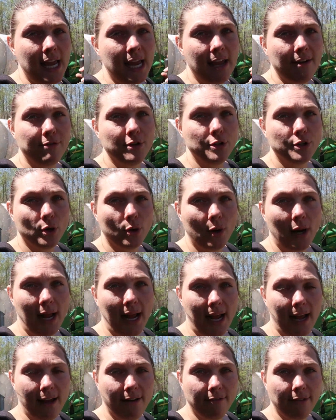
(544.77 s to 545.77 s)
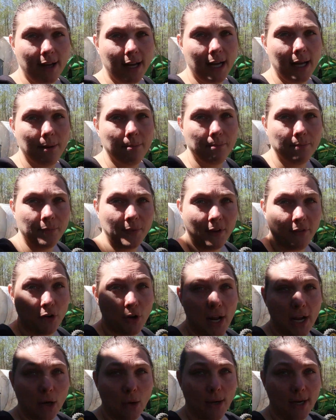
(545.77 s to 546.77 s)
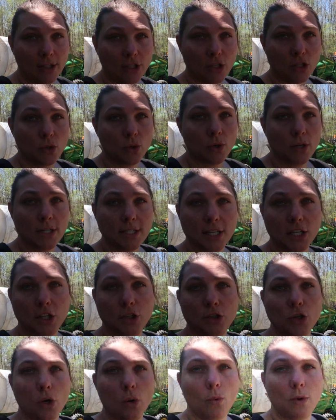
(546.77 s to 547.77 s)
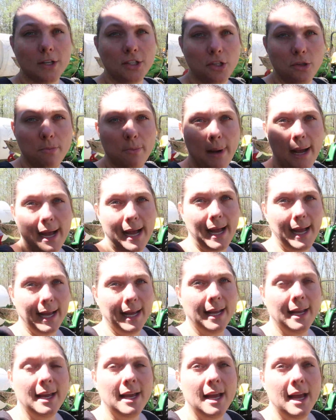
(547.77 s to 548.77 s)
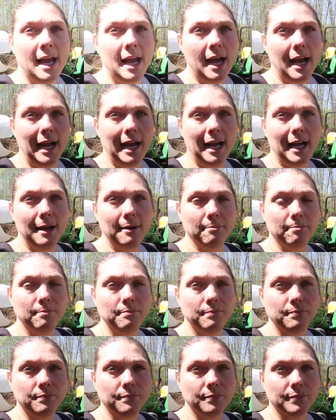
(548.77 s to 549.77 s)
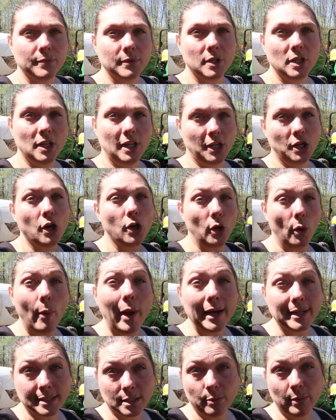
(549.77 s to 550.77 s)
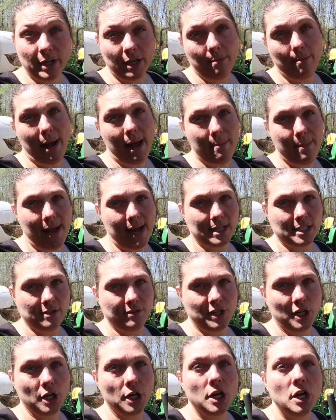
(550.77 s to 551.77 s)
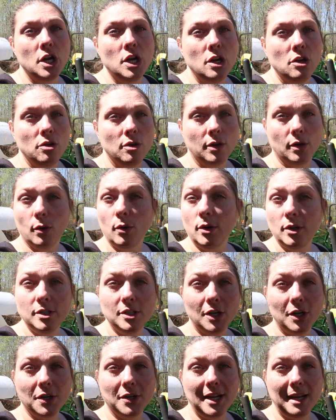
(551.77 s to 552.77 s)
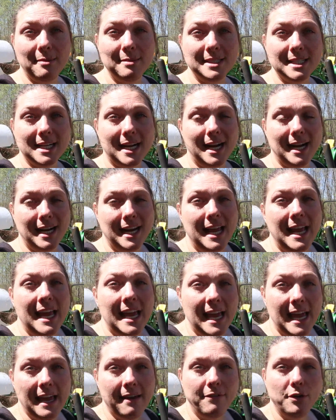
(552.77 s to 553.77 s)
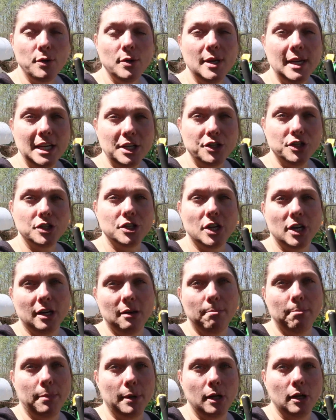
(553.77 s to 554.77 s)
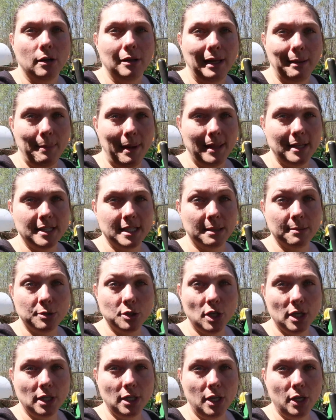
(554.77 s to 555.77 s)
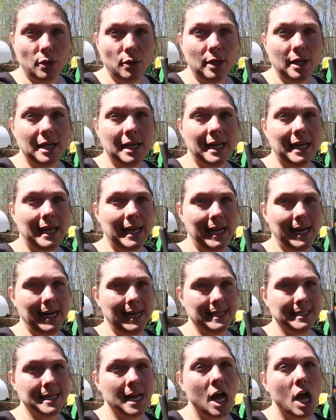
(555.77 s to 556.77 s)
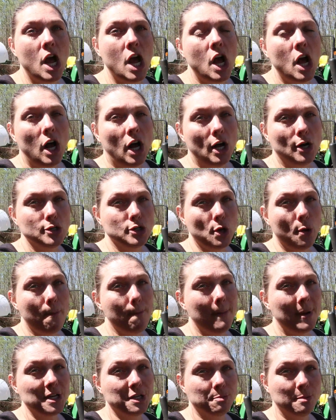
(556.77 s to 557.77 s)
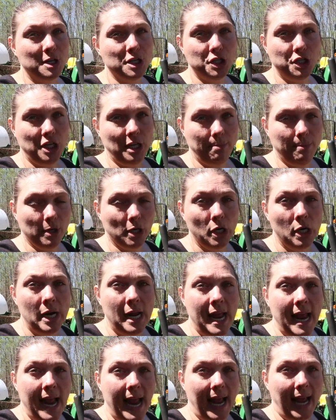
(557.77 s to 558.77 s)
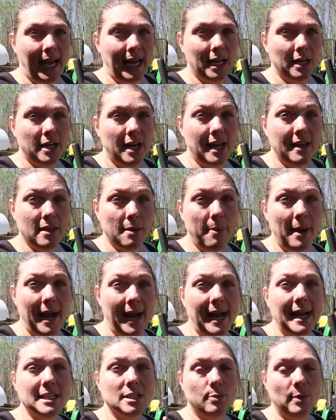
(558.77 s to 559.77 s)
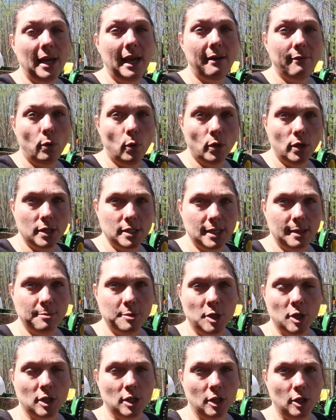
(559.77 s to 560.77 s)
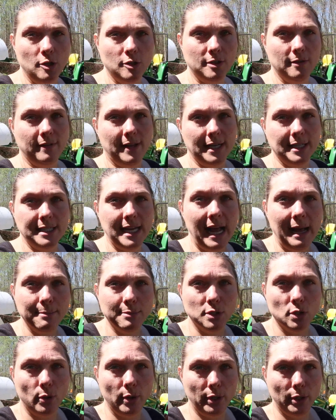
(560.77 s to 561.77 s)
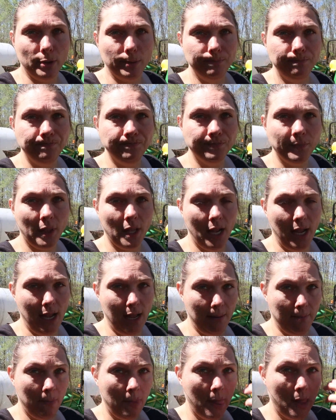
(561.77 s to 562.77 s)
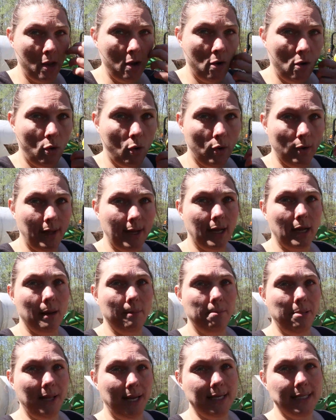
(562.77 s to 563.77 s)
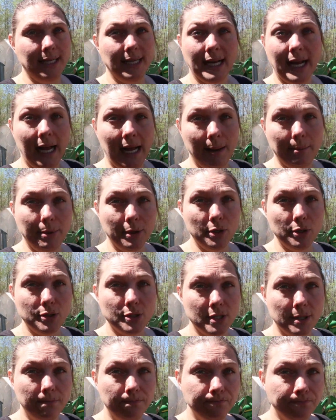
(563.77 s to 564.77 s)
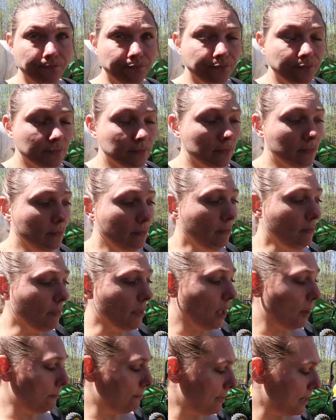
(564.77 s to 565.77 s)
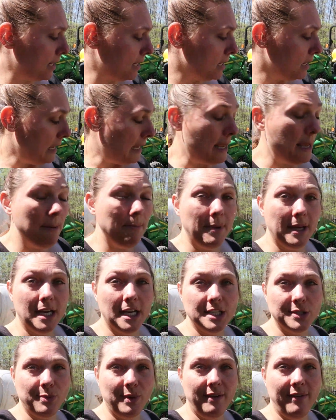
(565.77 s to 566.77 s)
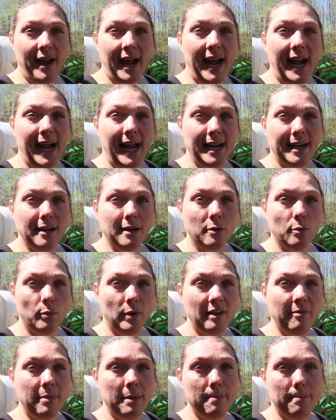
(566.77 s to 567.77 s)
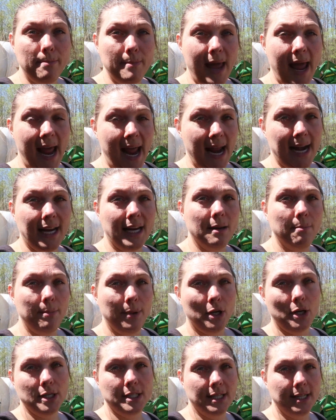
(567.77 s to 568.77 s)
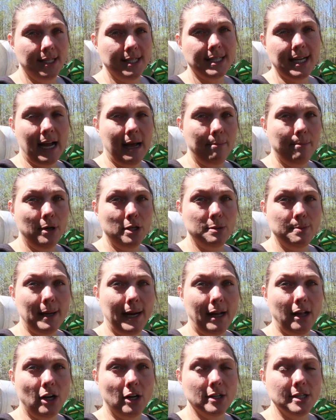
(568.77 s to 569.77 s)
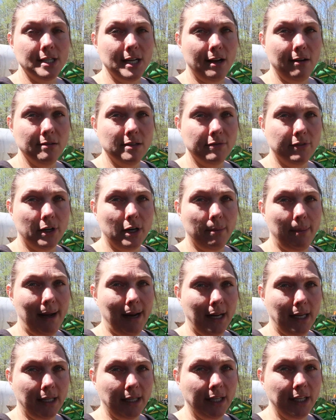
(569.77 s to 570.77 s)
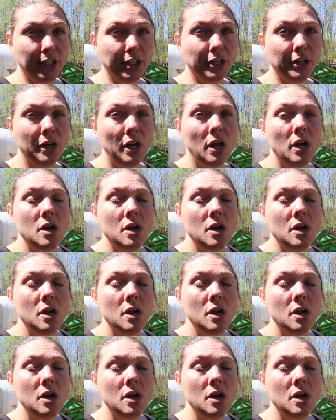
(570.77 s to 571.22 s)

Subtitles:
if you don't have, if you're not going out to stores and you don't want to buy, go out somewhere and buy bags of dirt. You can order dirt on Amazon. If you can get your dirt in bulk, like by the dump truck load, it is also much cheaper. And in the past we have ordered dump truck loads of like topsoil or like a planting compost, but because we've been adding and building to this compost pile ourselves for about a year,